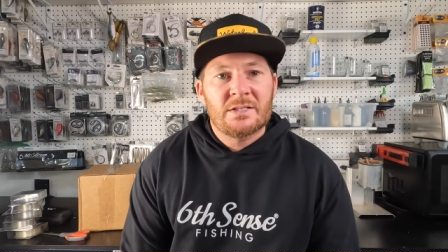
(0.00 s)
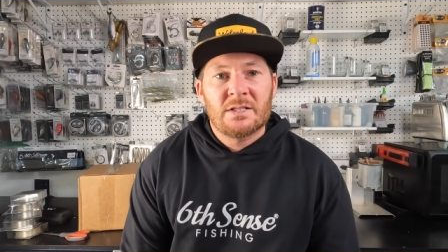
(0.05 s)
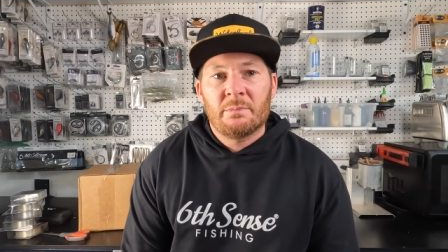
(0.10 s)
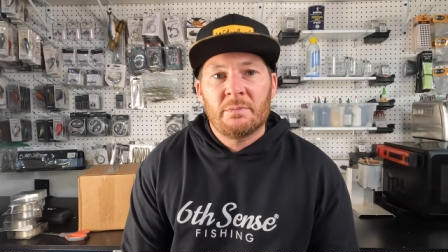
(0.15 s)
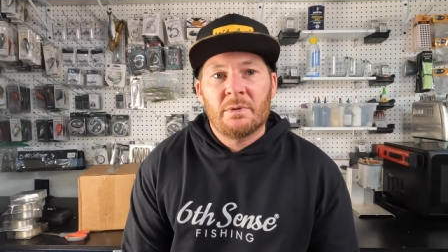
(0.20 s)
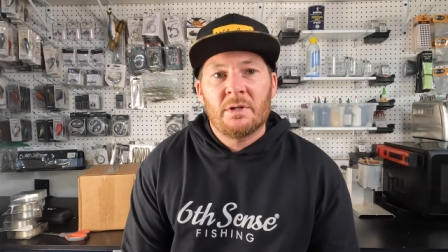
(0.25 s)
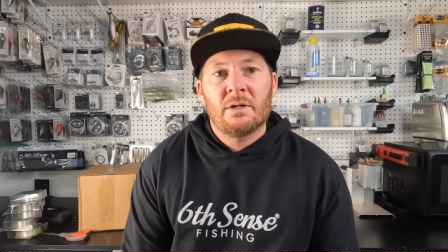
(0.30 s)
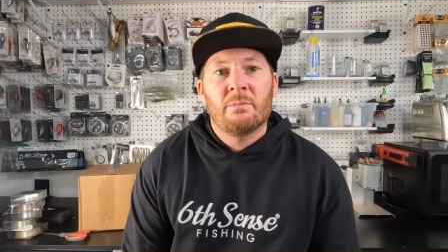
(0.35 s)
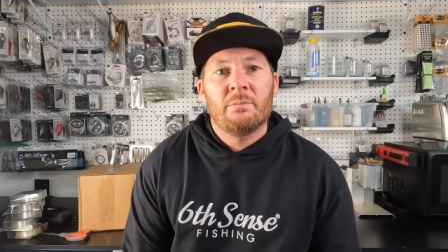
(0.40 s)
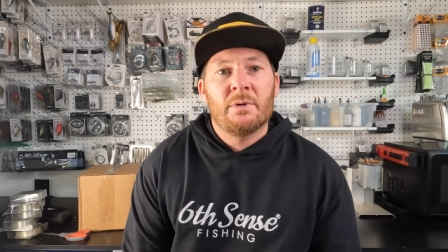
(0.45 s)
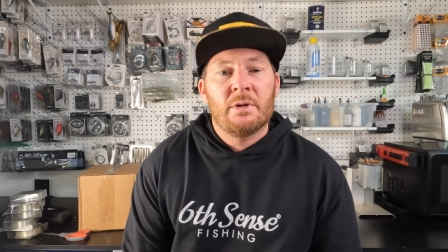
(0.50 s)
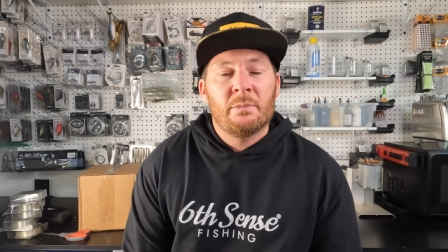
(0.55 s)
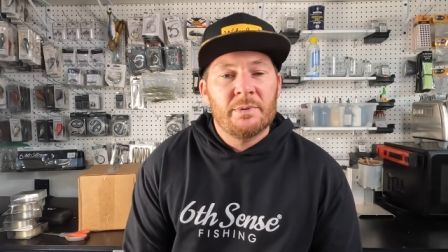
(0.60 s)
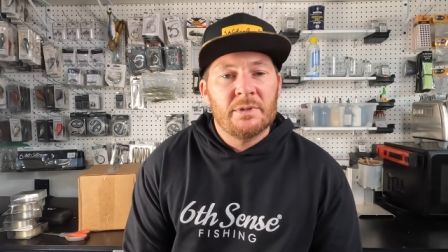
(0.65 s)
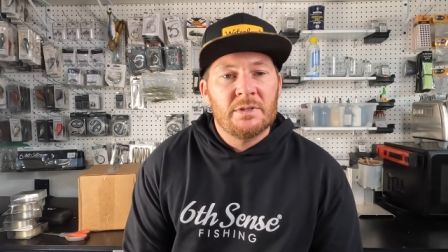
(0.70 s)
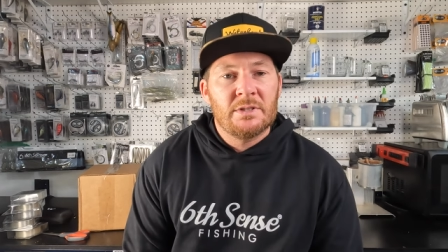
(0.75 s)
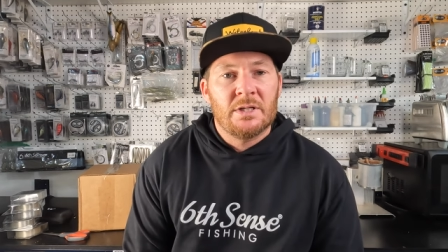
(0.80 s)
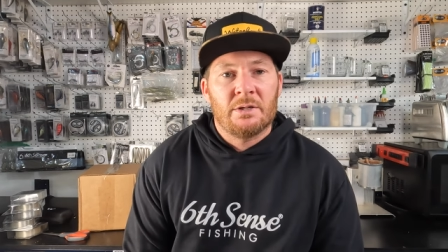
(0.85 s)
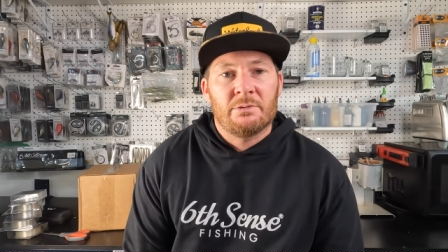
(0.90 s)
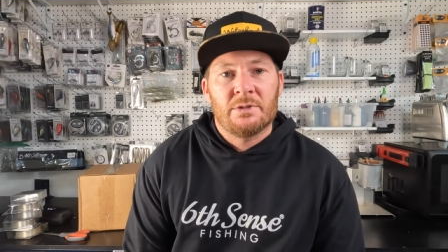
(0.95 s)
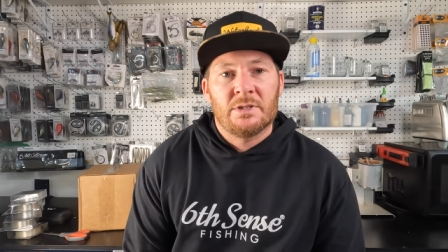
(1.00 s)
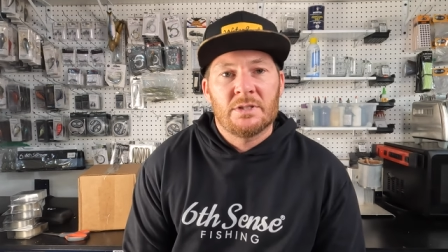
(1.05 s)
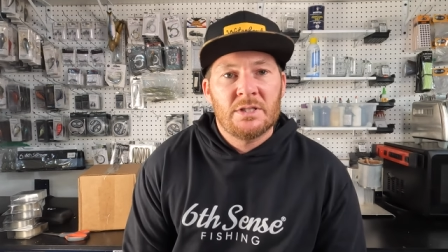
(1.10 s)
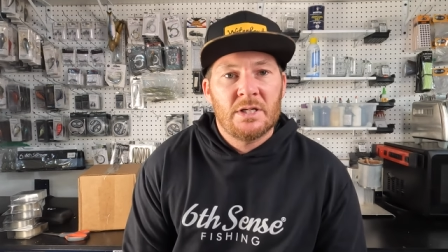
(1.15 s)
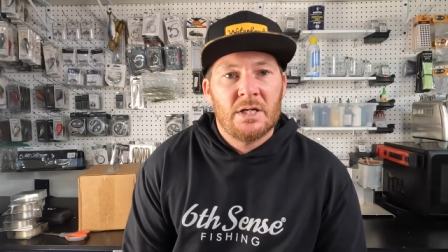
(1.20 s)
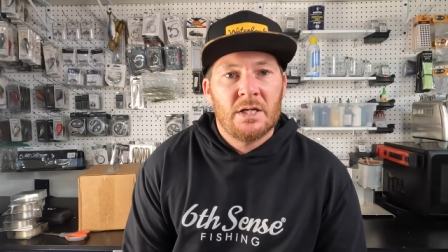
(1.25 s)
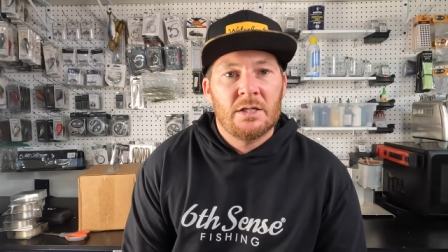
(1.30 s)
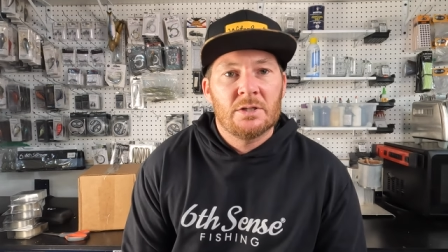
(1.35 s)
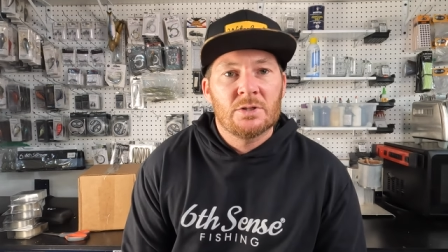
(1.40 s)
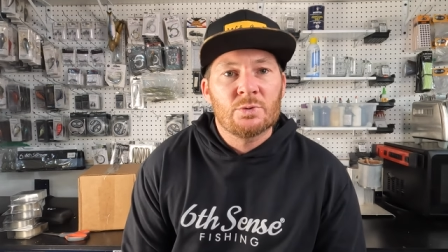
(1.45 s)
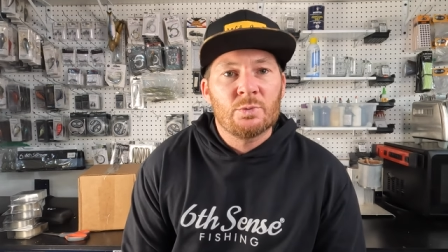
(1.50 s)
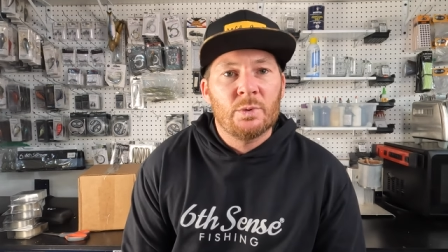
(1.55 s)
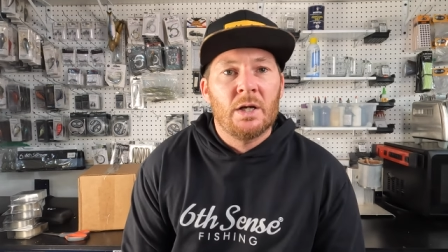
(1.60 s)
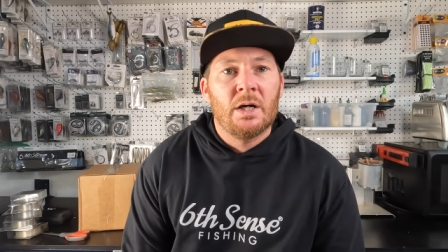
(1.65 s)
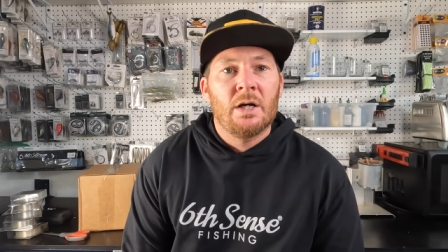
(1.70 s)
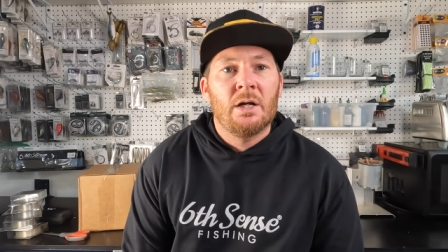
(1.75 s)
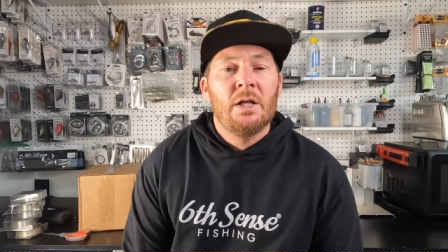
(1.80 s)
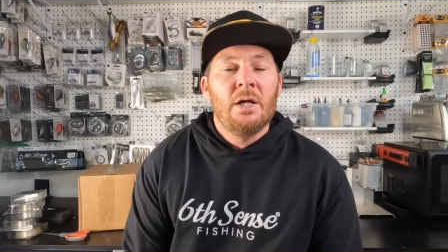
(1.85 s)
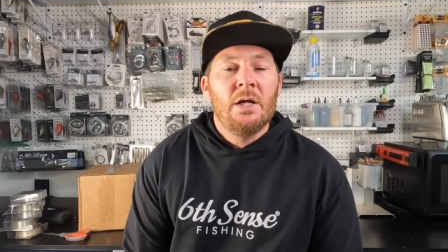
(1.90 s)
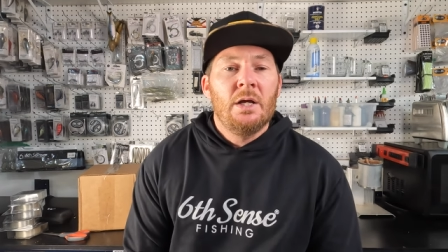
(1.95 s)
then I'm gonna bump it down to 10 as
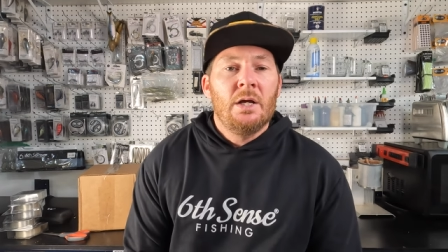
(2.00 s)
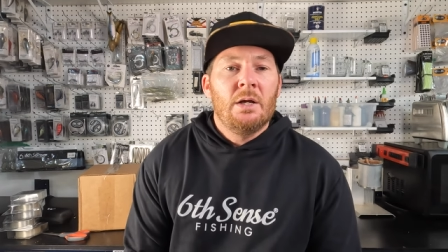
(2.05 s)
well.